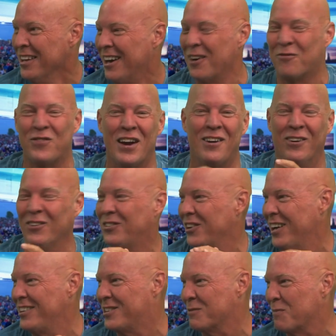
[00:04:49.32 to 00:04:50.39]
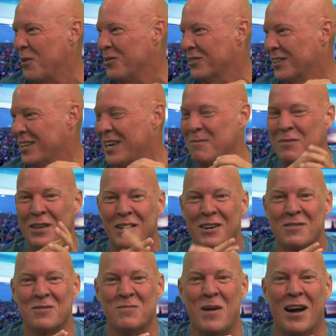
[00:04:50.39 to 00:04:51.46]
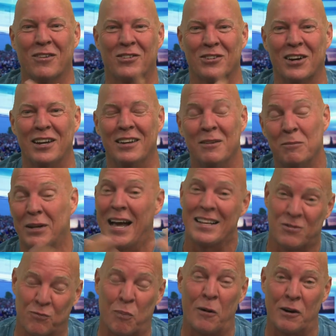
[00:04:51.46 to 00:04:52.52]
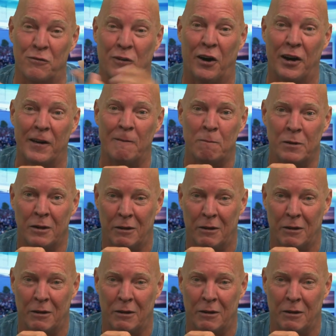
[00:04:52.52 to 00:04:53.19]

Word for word: a federal judge is supposed to keep his mouth shut, but that's pretty funny.